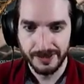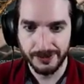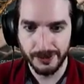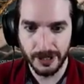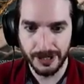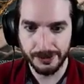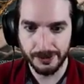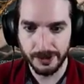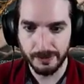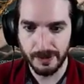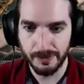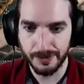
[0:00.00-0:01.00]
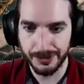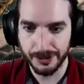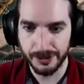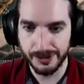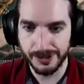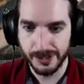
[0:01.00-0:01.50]
If you lot don't come up with the
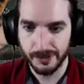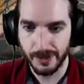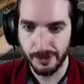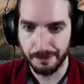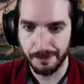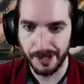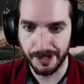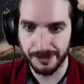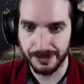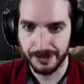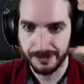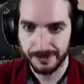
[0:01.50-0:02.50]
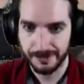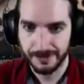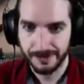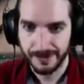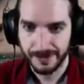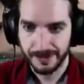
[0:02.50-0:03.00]
goods, we're buggered.
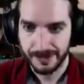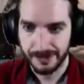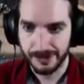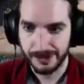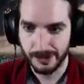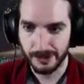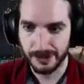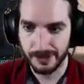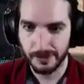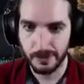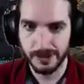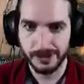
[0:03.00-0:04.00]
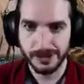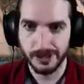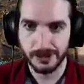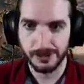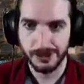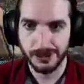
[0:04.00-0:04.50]
There's only one
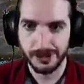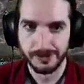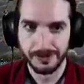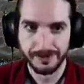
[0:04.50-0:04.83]
solution.